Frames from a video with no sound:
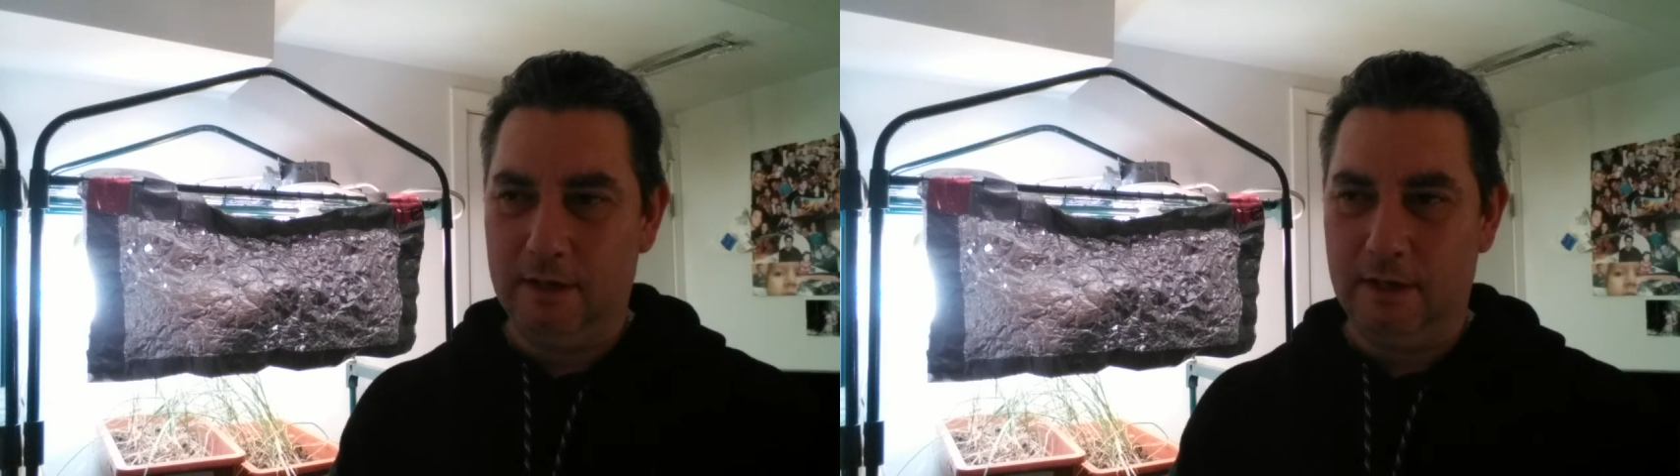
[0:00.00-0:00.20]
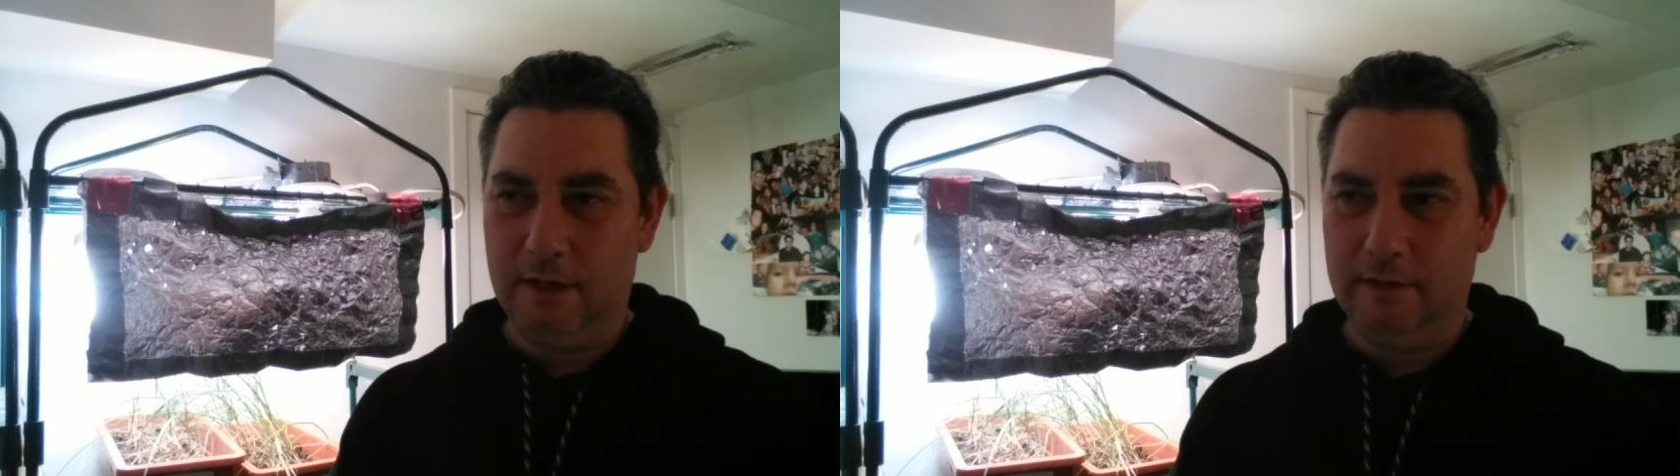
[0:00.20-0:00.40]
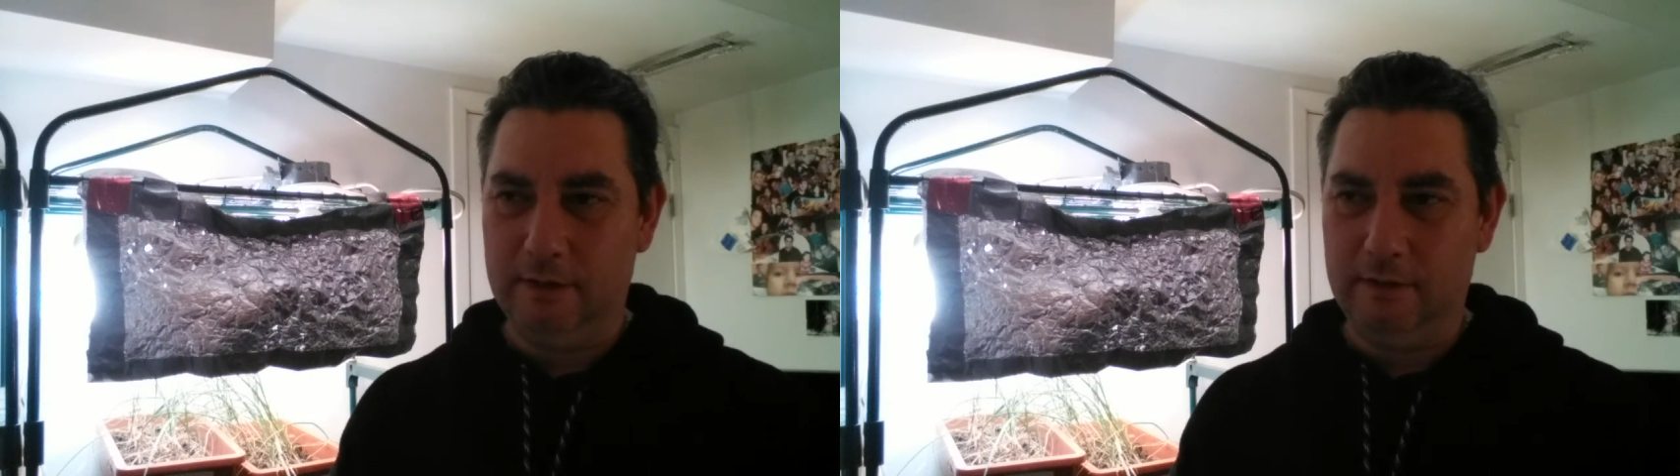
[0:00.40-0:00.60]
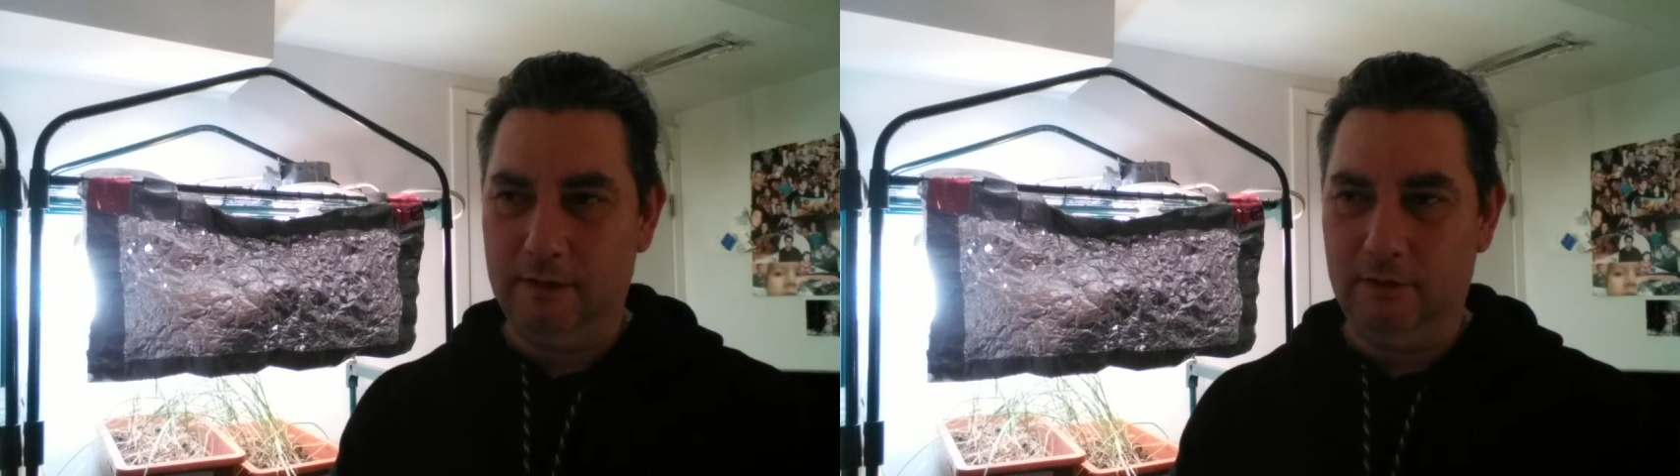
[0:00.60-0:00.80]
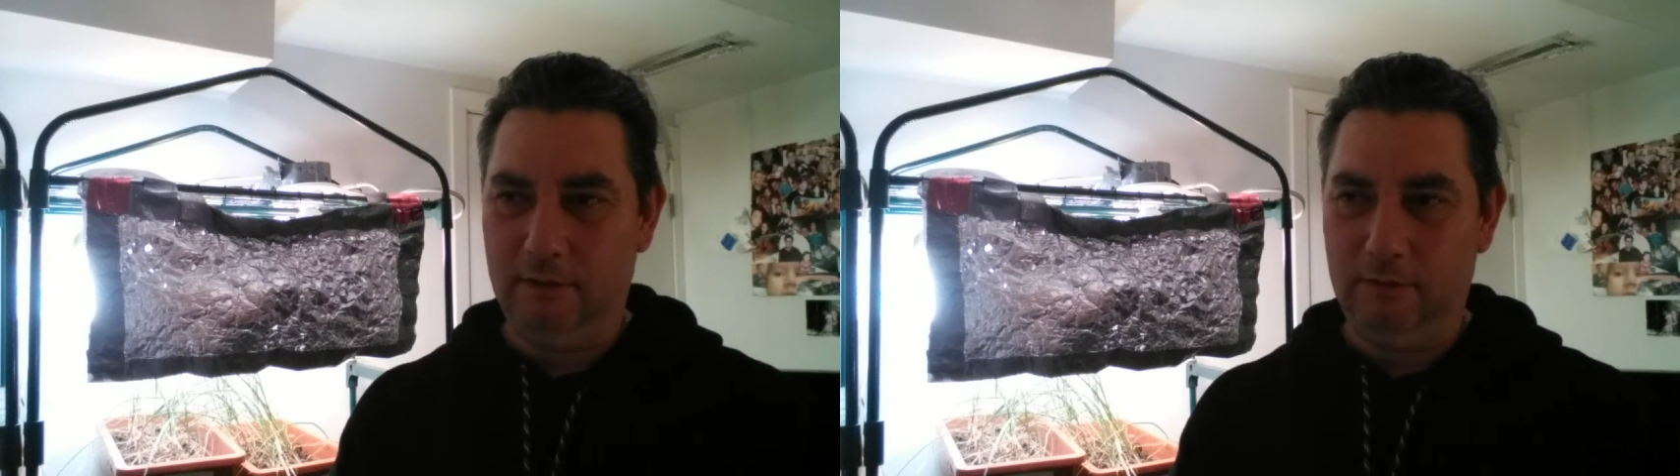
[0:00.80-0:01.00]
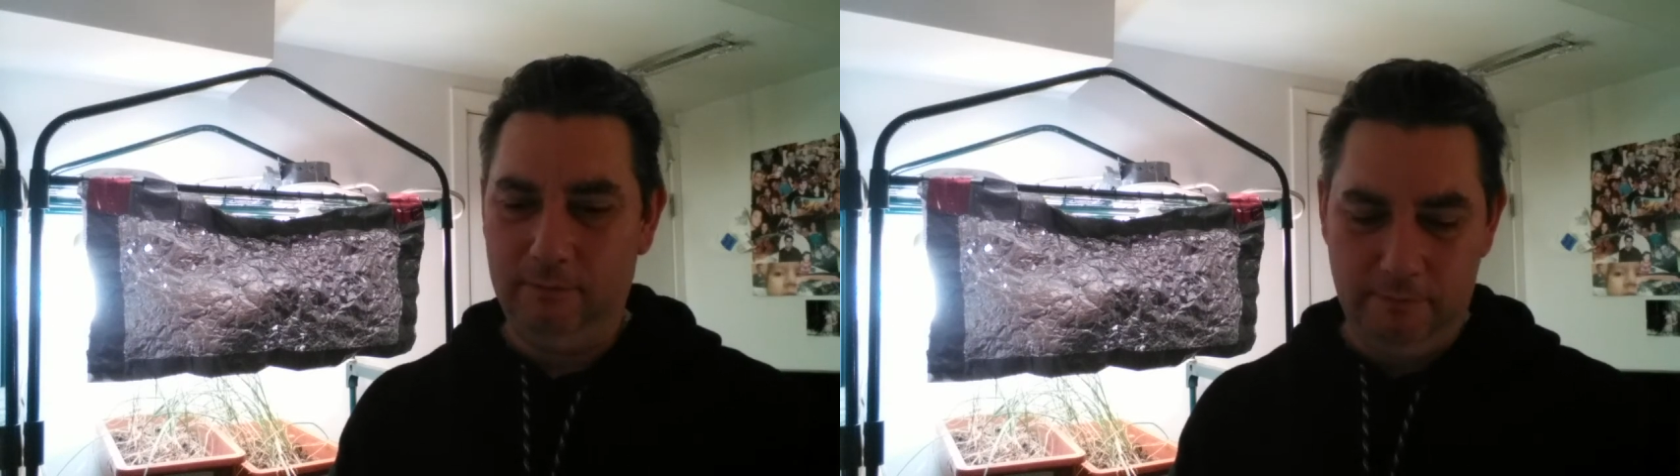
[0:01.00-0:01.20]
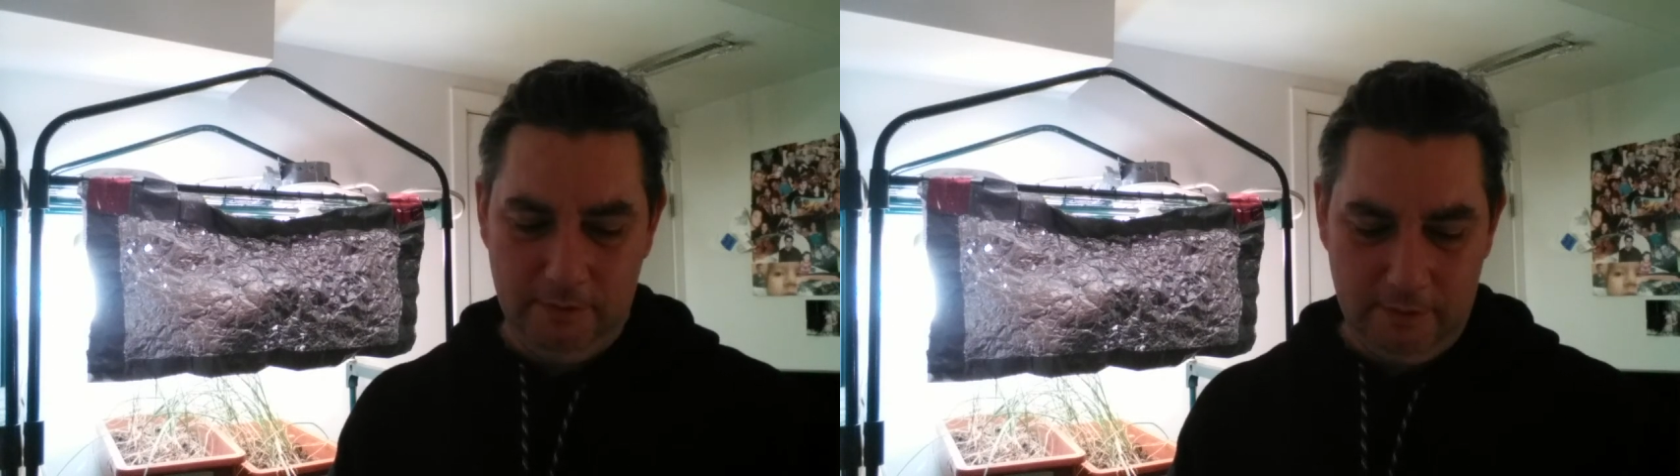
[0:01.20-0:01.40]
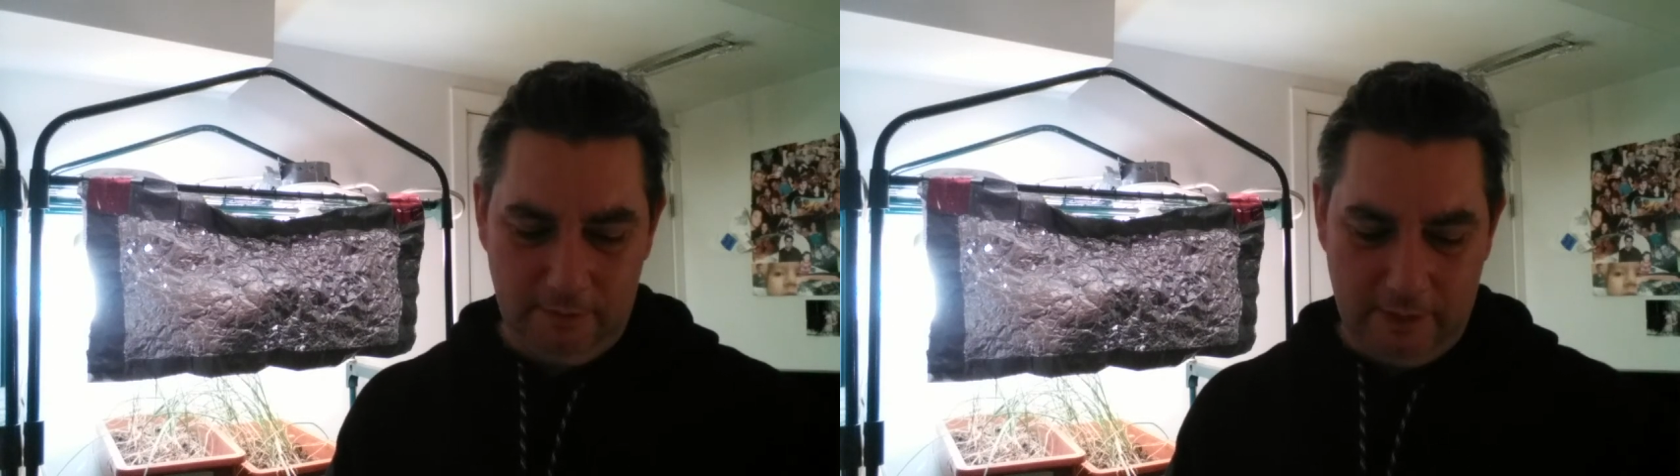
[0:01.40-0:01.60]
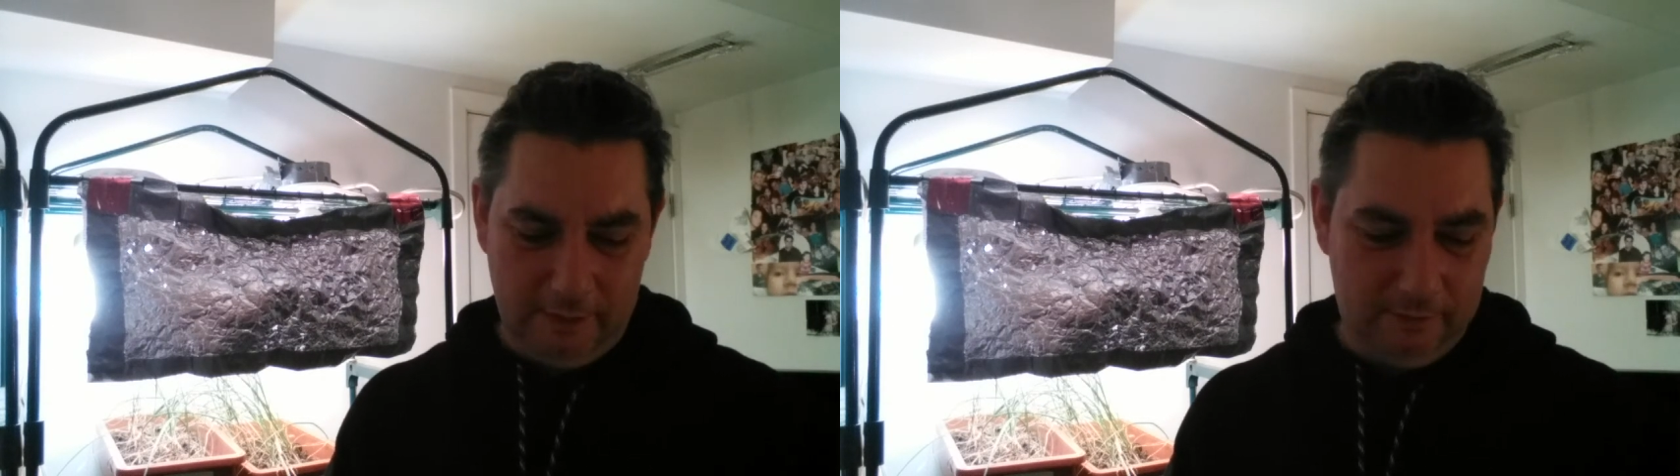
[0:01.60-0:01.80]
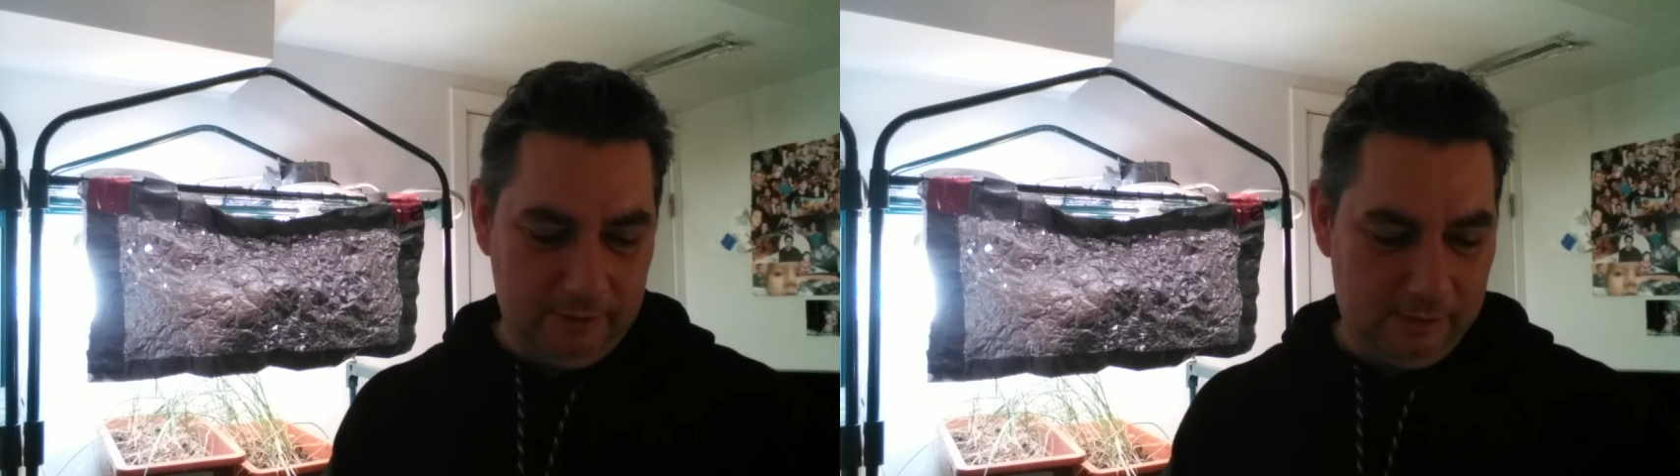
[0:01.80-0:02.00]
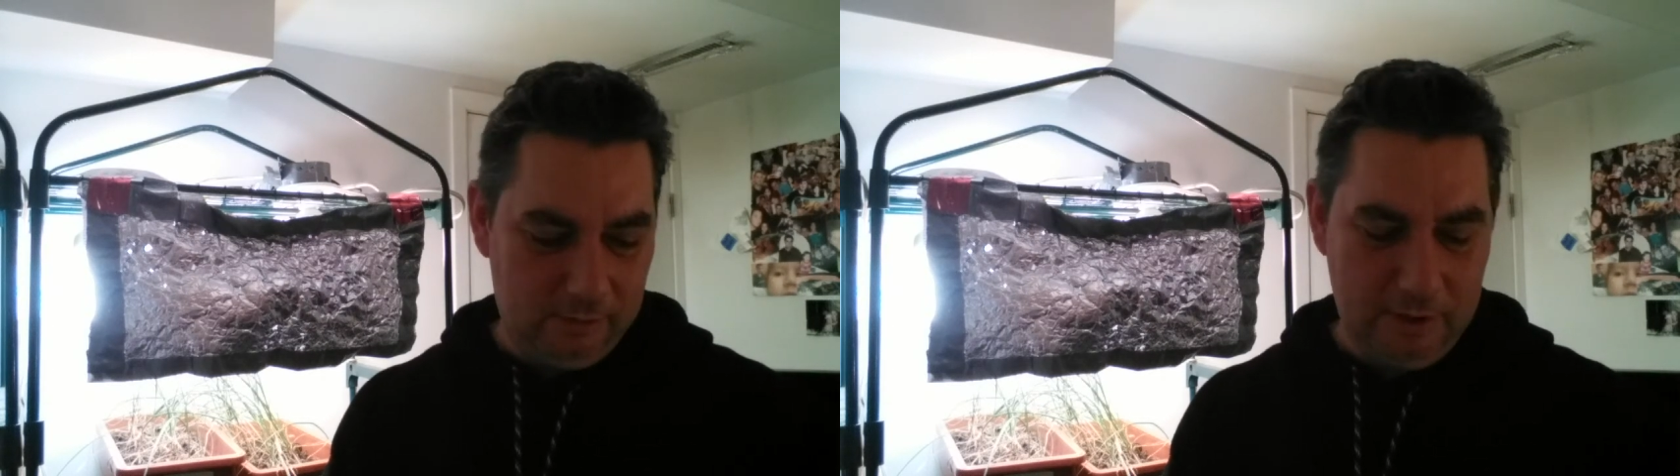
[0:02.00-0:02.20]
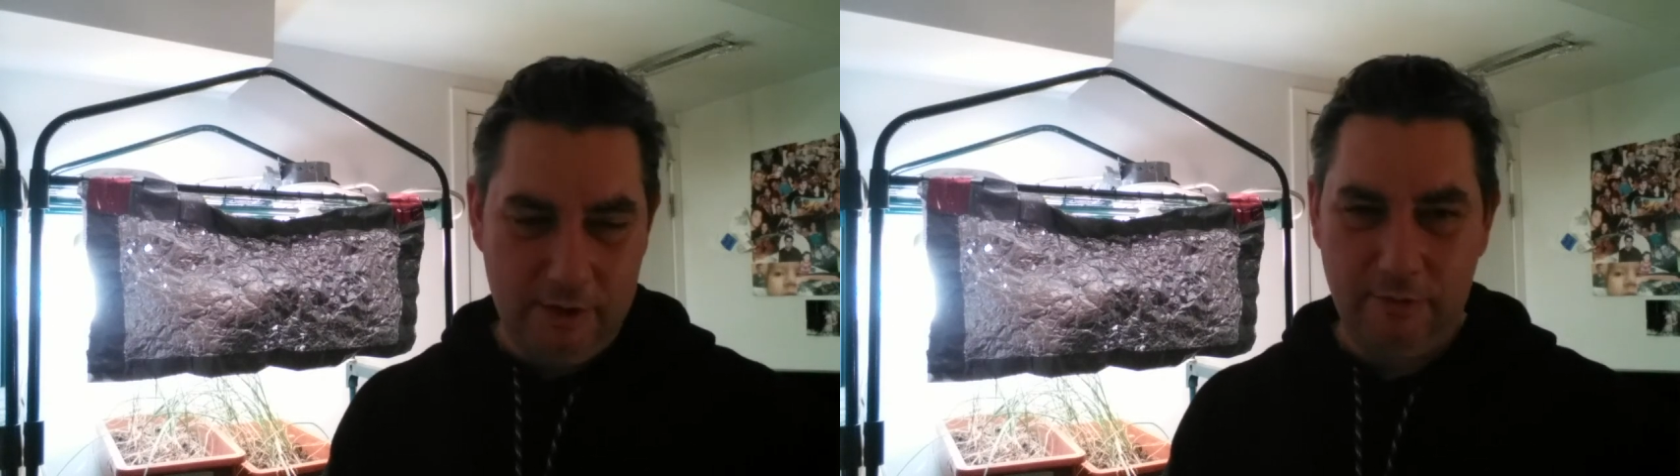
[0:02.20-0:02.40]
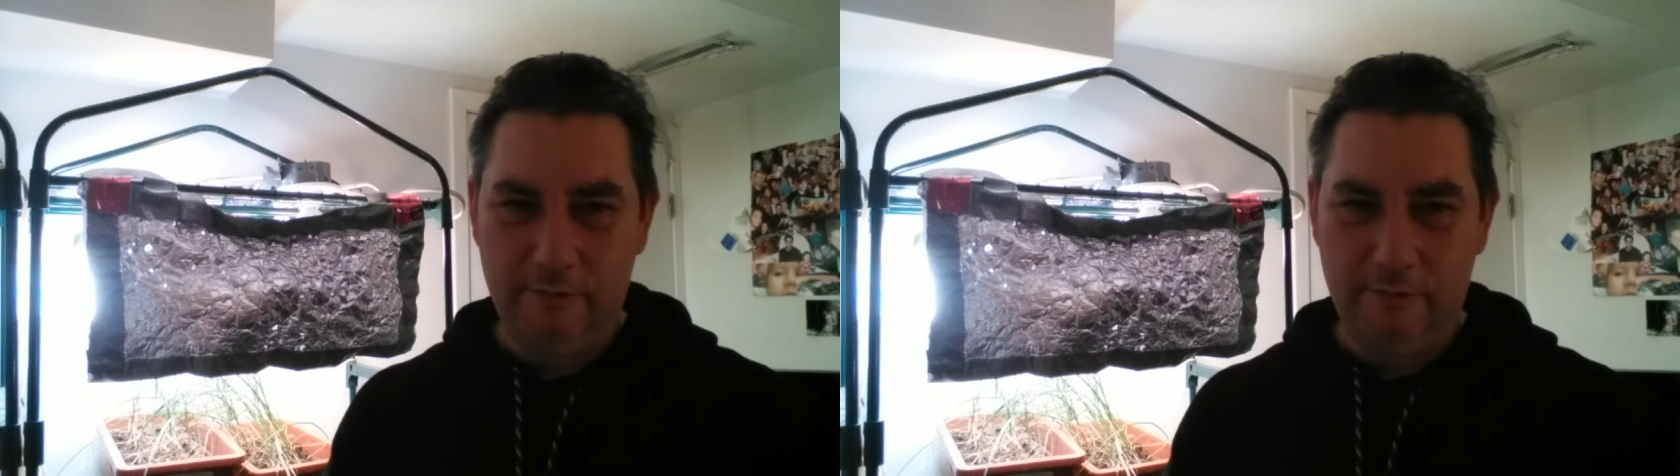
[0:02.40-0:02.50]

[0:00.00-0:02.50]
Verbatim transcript: uh, these little things that grow out